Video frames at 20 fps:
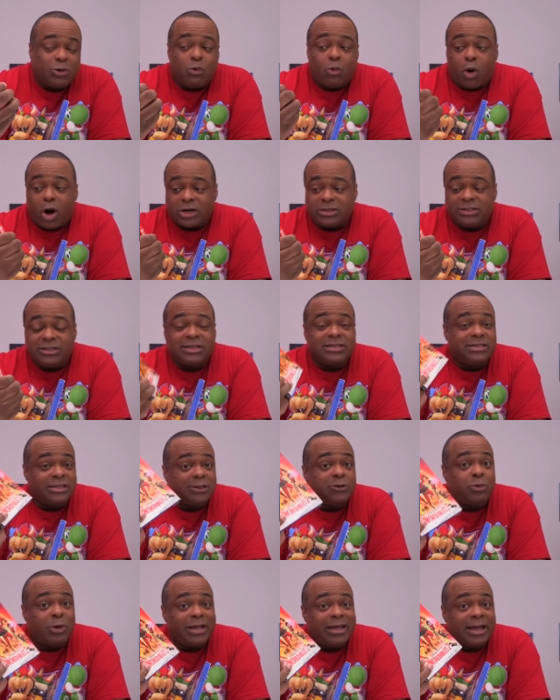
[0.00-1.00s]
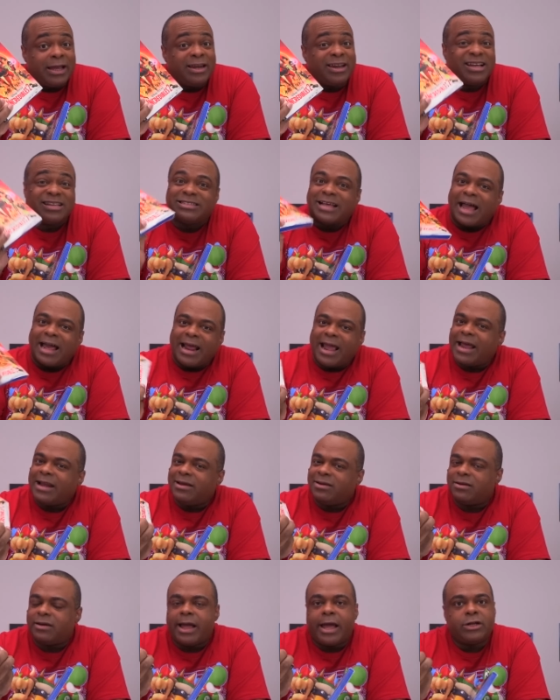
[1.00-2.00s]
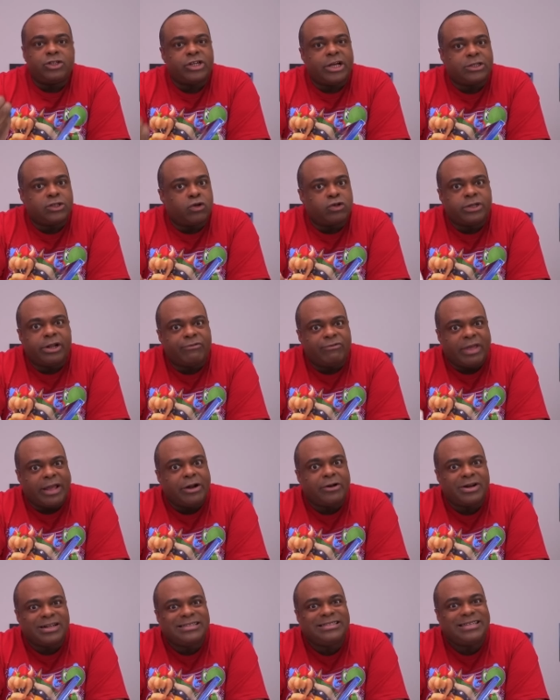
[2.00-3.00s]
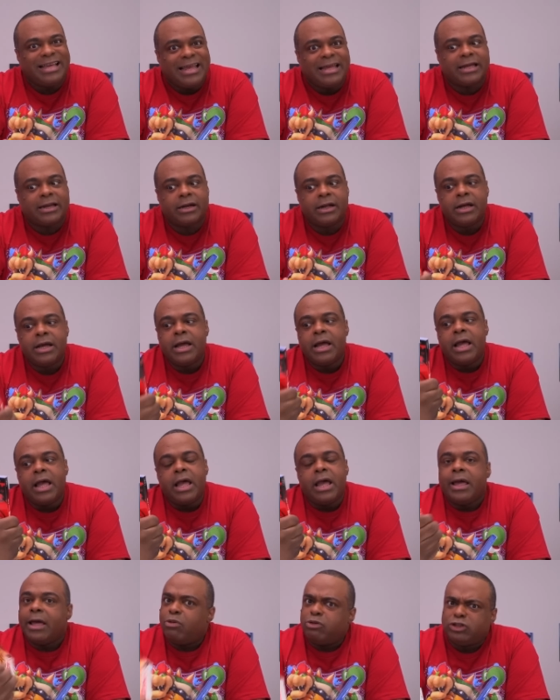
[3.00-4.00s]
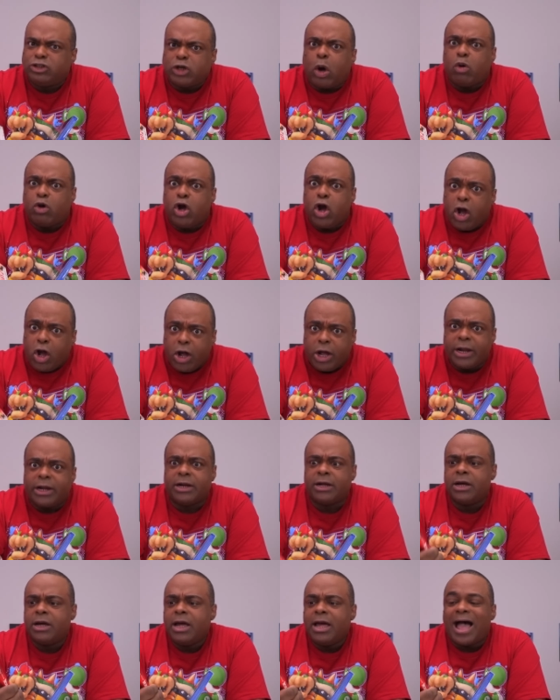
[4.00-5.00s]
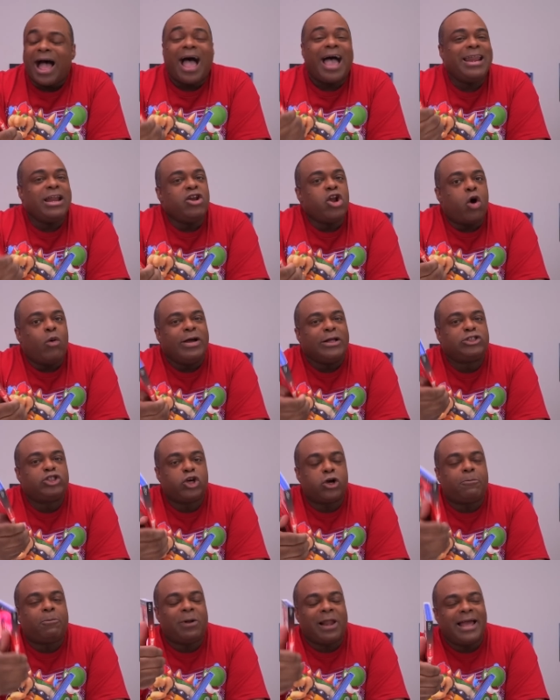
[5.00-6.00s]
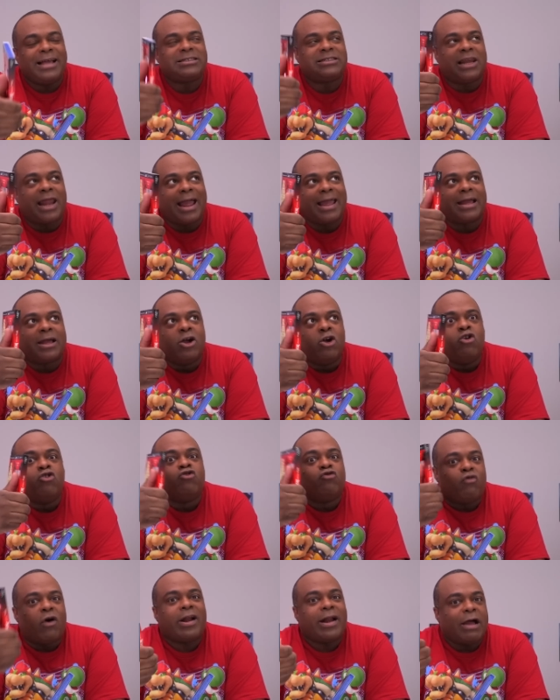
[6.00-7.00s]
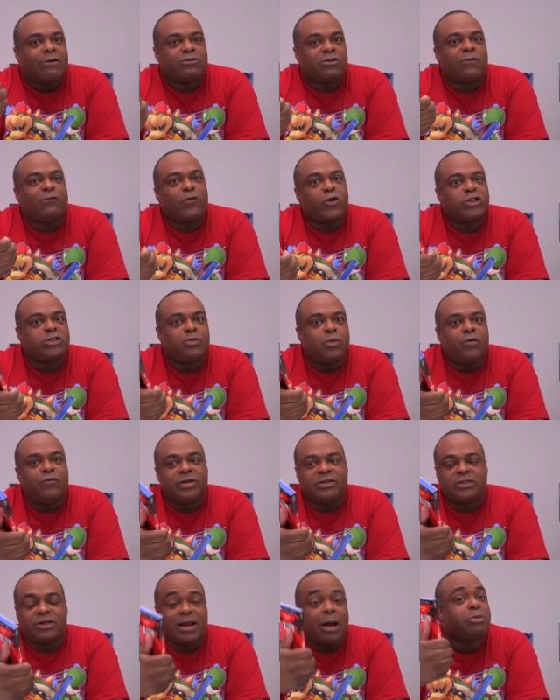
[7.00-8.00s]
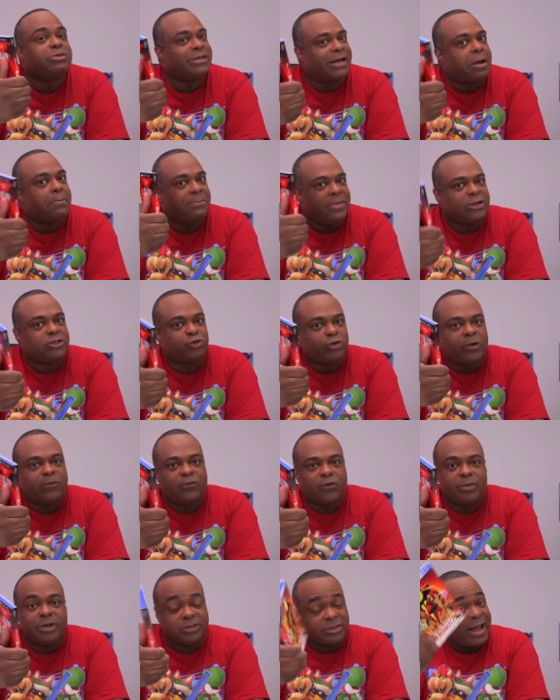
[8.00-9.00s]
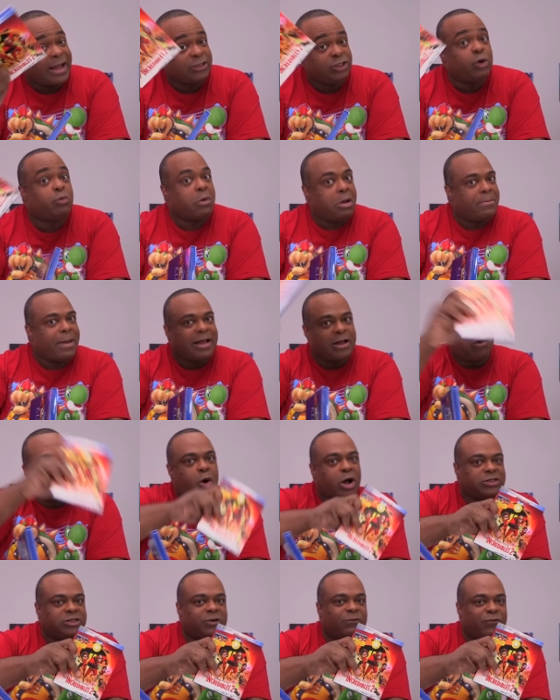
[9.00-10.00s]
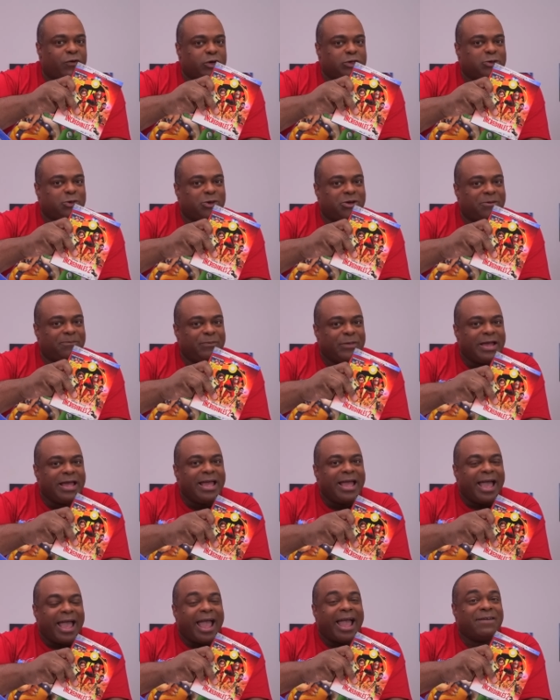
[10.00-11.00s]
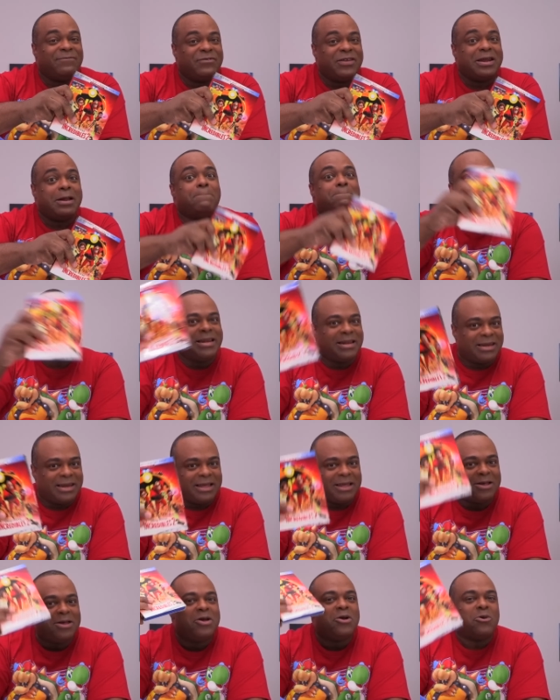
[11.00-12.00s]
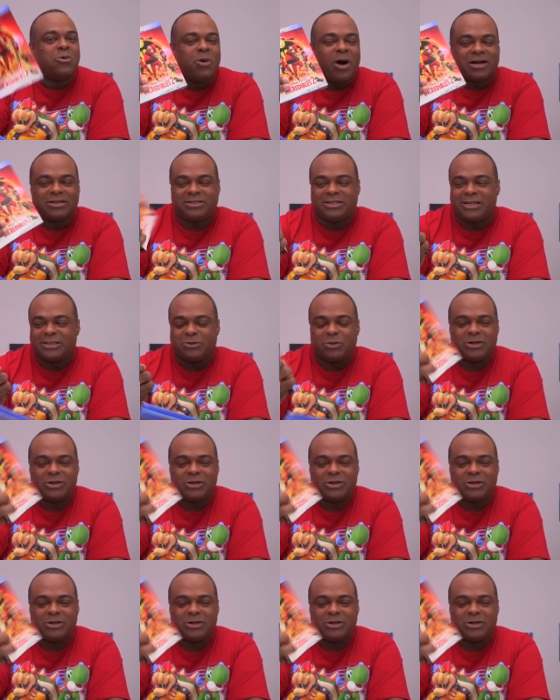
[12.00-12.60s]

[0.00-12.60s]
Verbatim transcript: watched this this weekend because I had had chance to go to the theater to see it. It was so good. I didn't know it took place like right after the first movie, so that was like a big treat for me. So I actually went back and watched the first one, and then immediately watched this